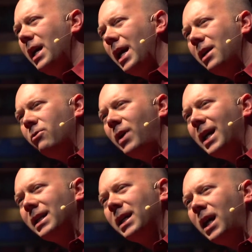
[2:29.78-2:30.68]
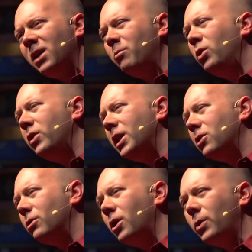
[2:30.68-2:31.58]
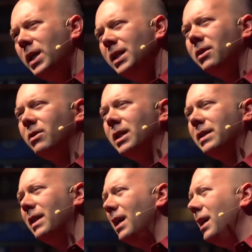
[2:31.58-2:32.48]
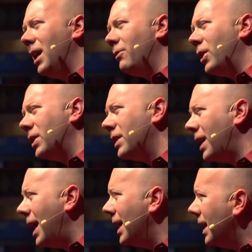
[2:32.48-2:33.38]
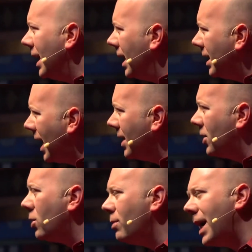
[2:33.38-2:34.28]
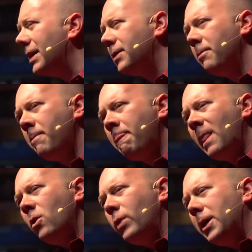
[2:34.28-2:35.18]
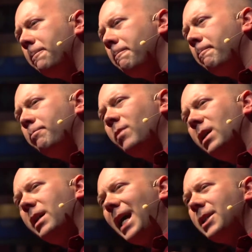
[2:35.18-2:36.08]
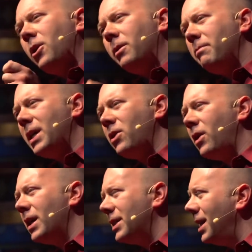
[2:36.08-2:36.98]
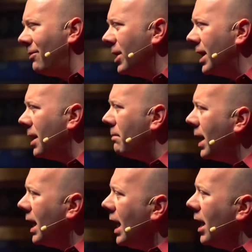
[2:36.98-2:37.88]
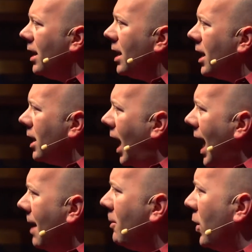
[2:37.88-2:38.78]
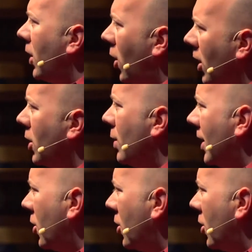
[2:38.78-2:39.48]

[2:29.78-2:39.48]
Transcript: And in fact, the kind of political cohesiveness of our society tends to rest. Well, that's all big thoughts and everything, but I'm going to argue that the